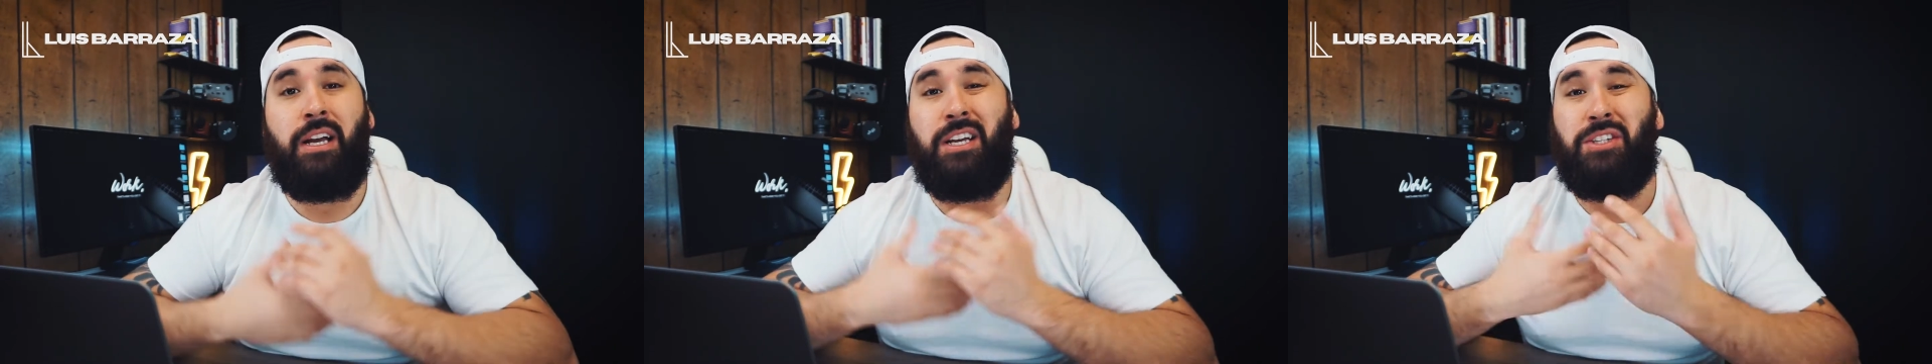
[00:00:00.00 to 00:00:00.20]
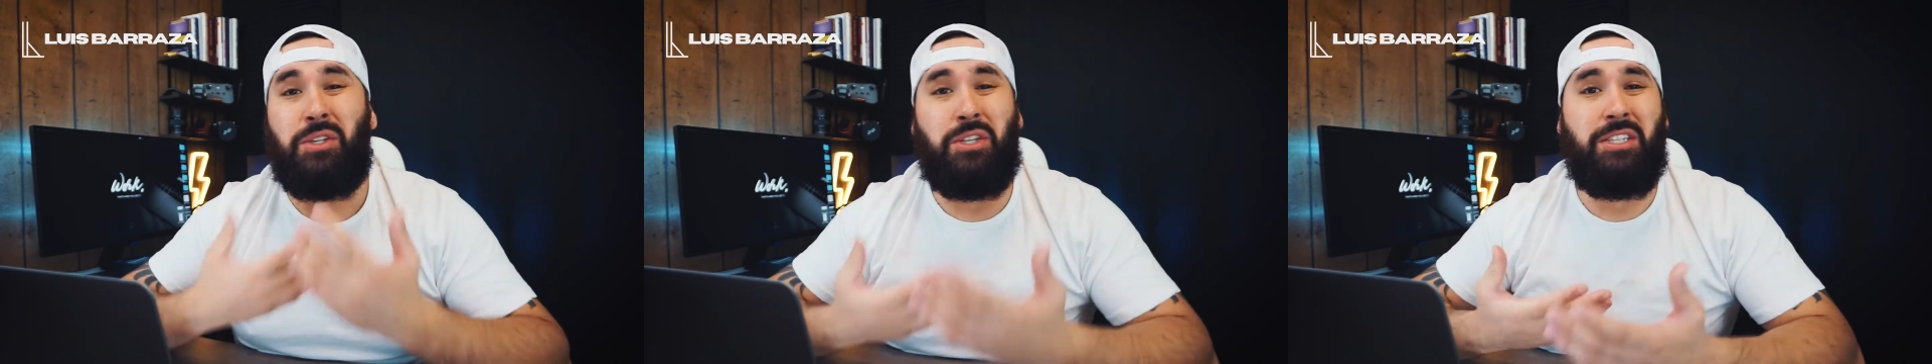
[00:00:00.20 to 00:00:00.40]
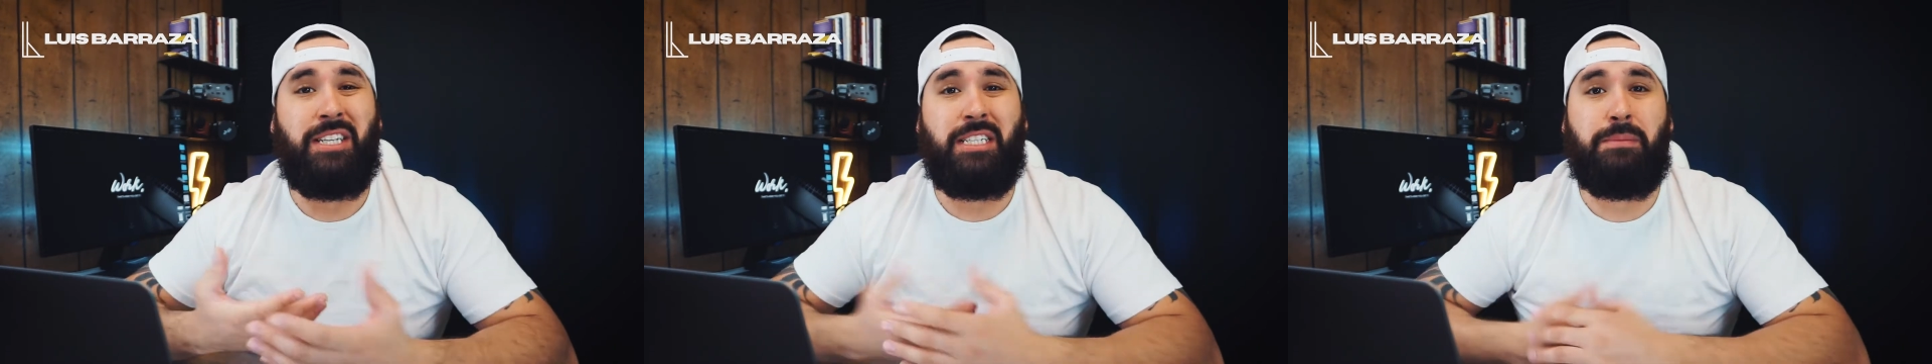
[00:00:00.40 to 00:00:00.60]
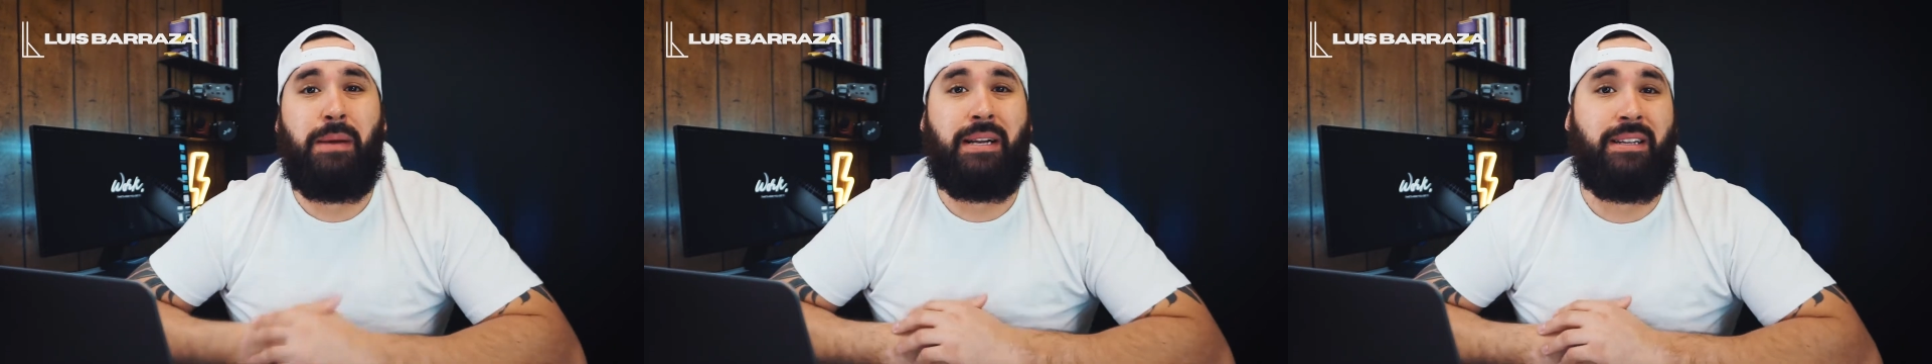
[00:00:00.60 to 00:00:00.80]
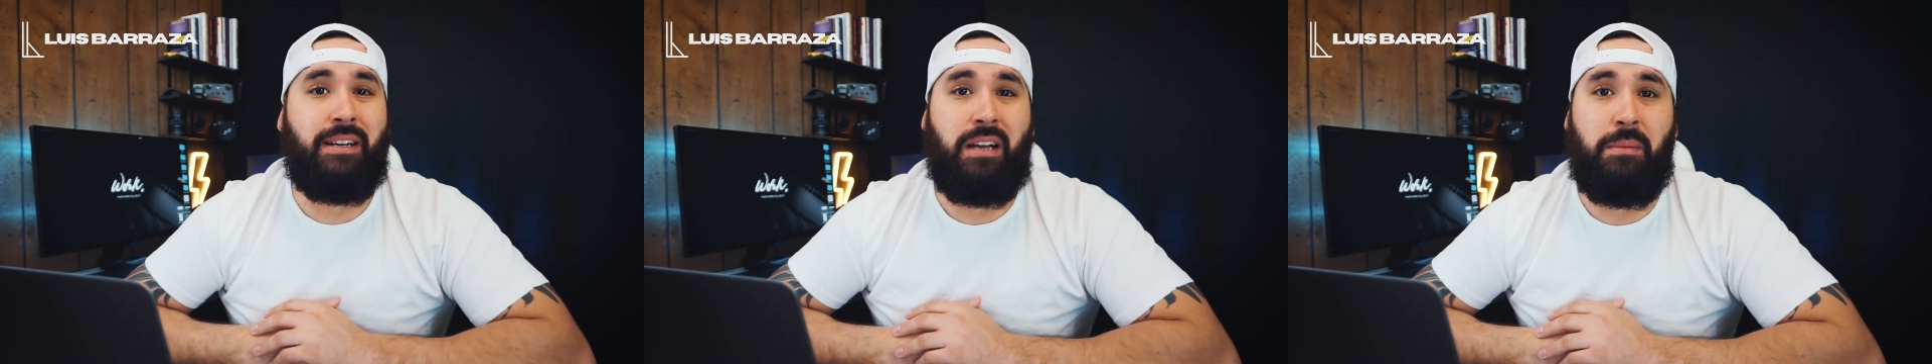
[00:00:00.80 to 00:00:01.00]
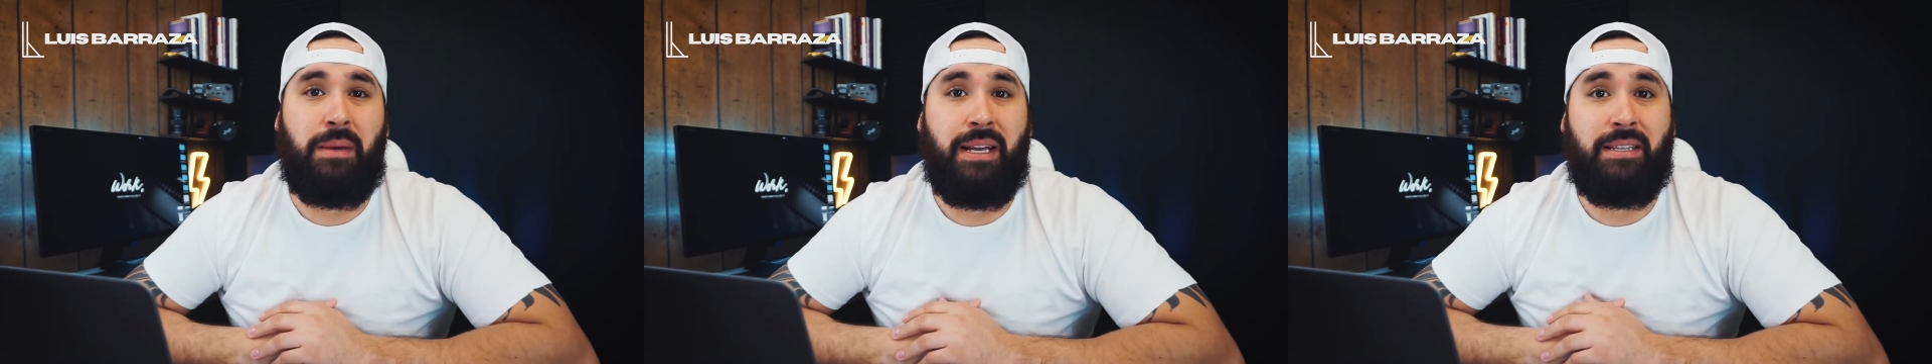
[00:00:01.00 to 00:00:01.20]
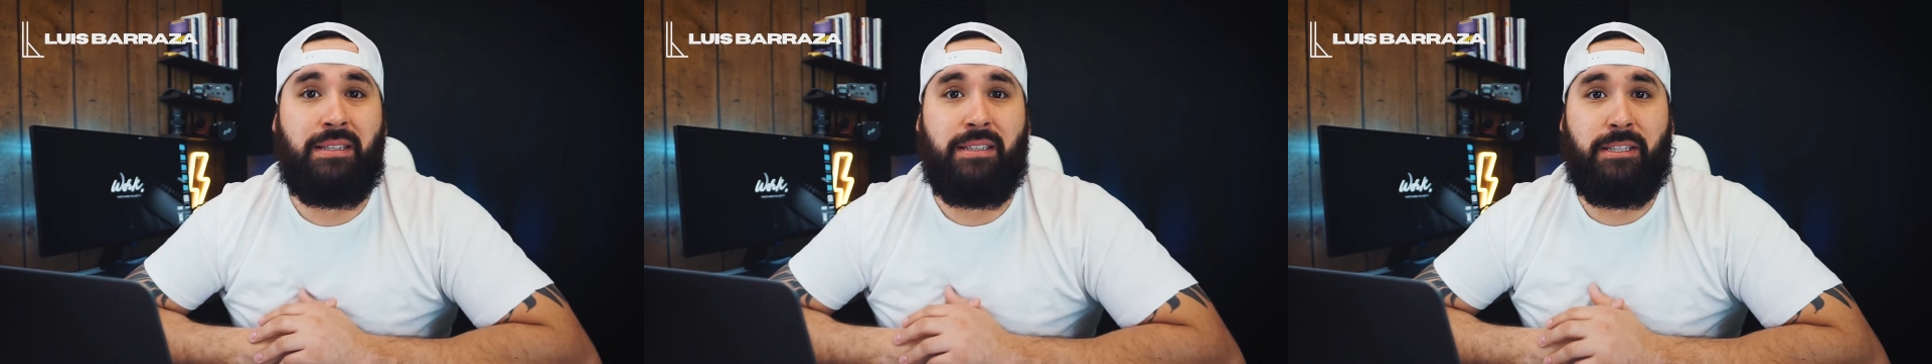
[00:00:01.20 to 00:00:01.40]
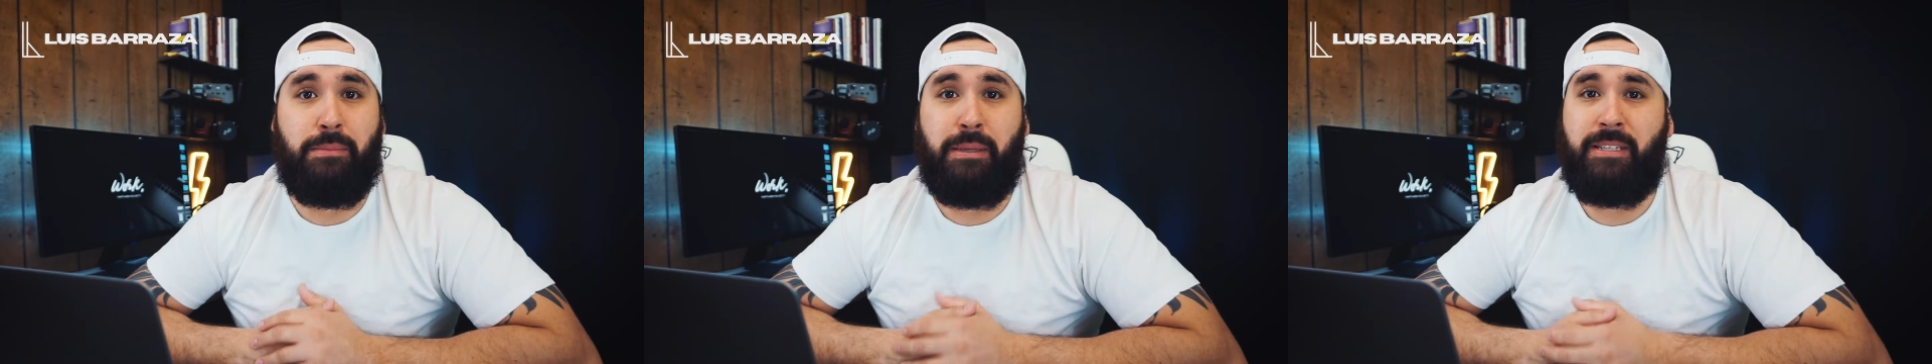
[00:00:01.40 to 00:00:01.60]
So just expect it coming into
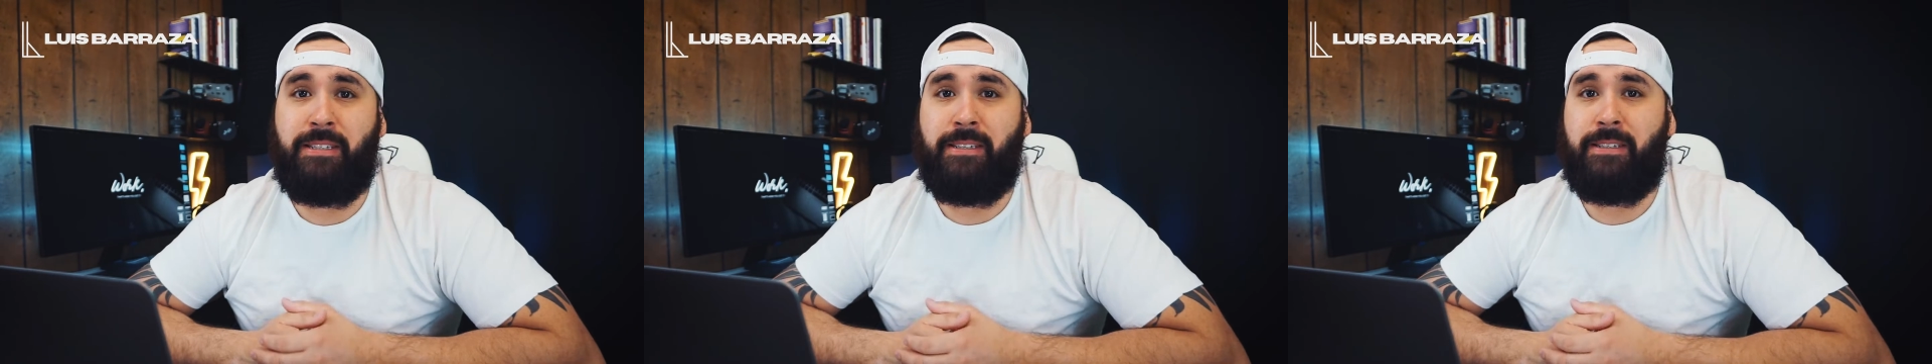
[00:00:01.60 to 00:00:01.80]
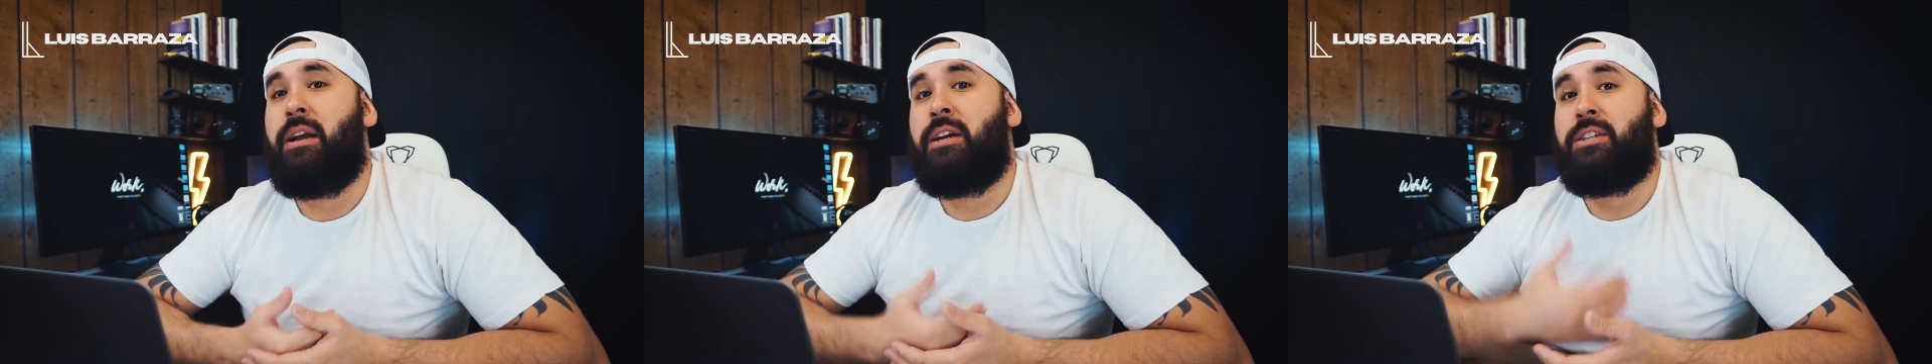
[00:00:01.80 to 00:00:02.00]
this business.